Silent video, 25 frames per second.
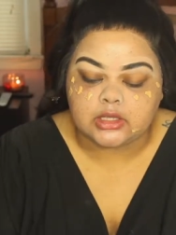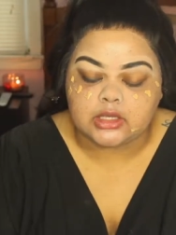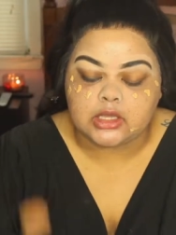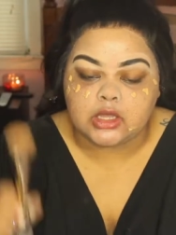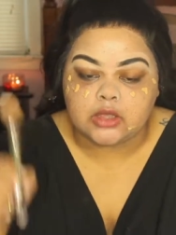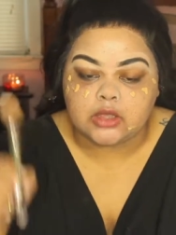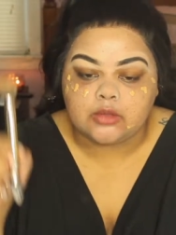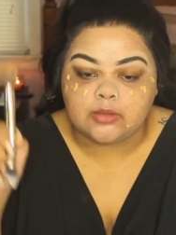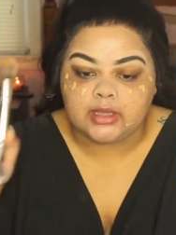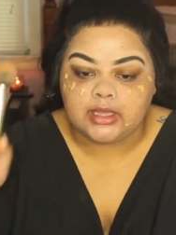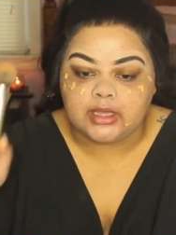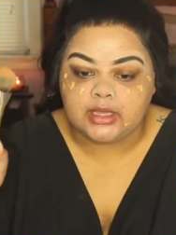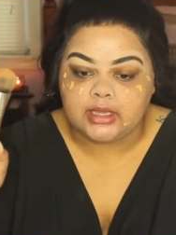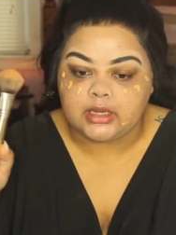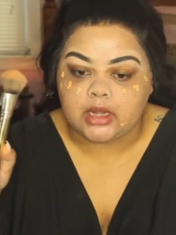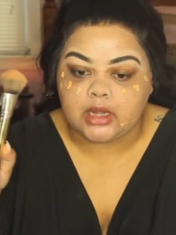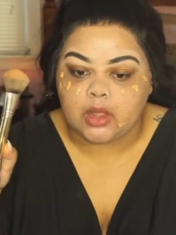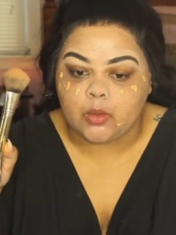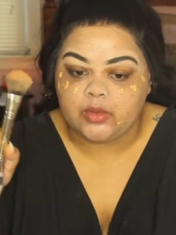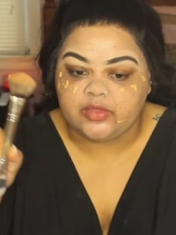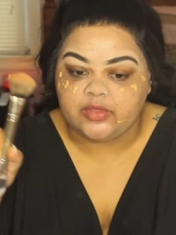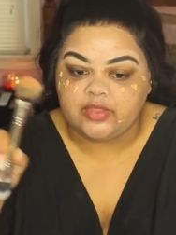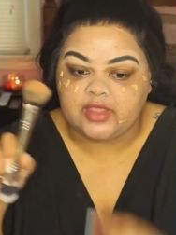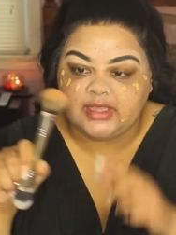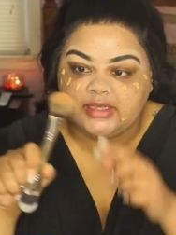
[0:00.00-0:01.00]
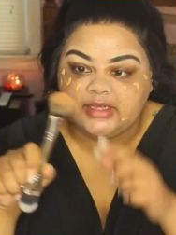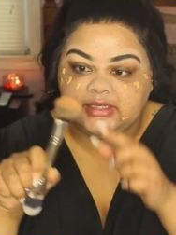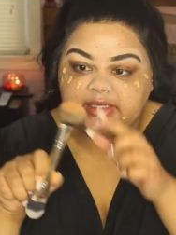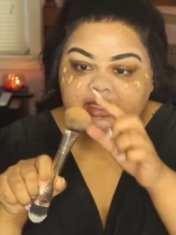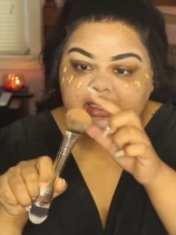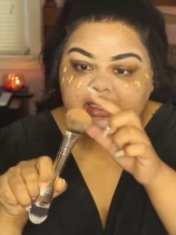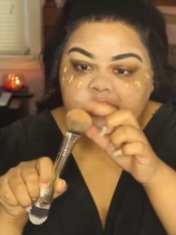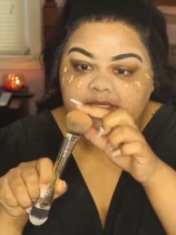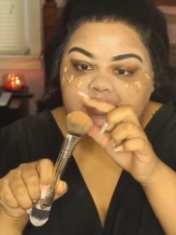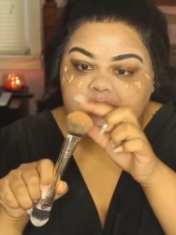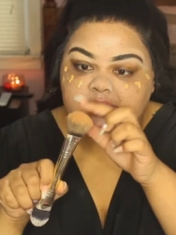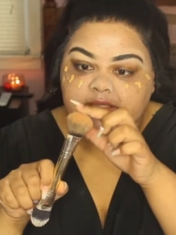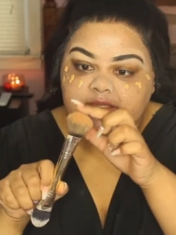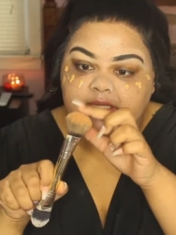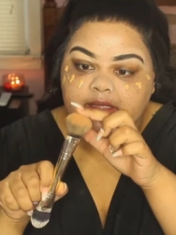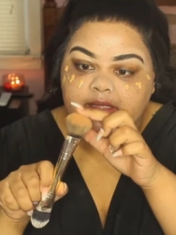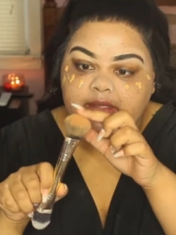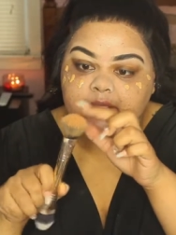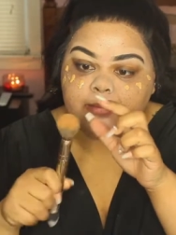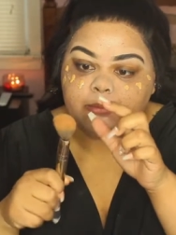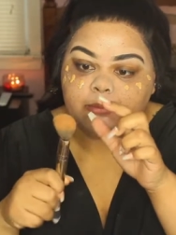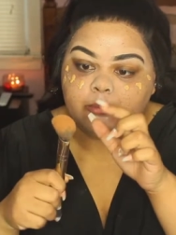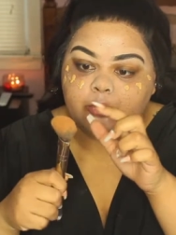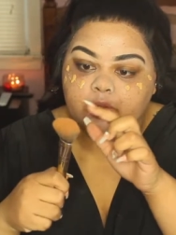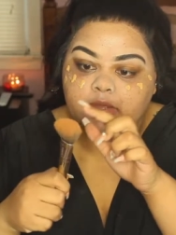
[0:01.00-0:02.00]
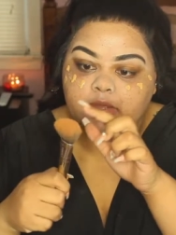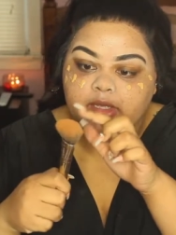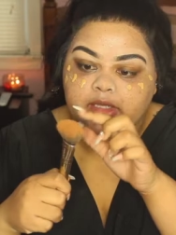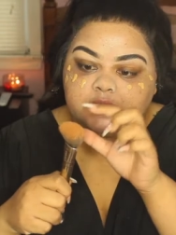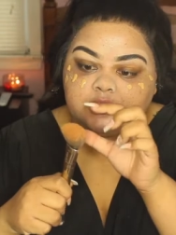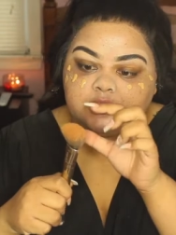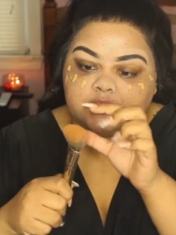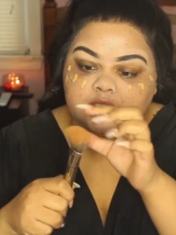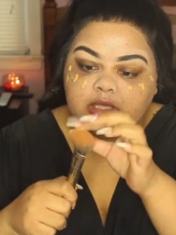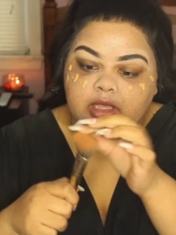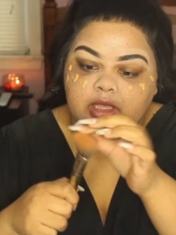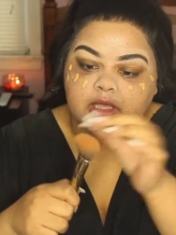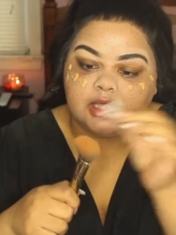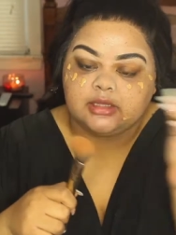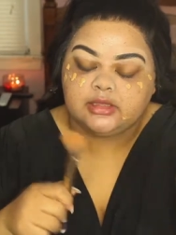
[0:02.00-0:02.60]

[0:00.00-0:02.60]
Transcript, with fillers: go in with a dense brush.